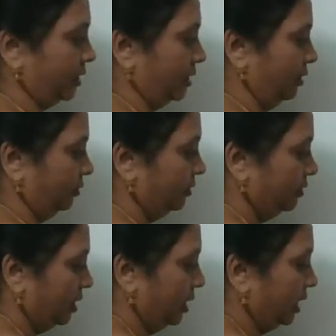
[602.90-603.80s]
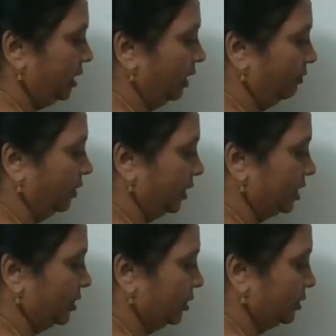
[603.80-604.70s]
noun. Another word is
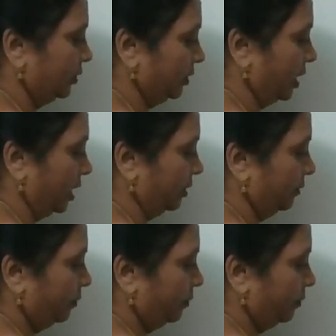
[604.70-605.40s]
also there,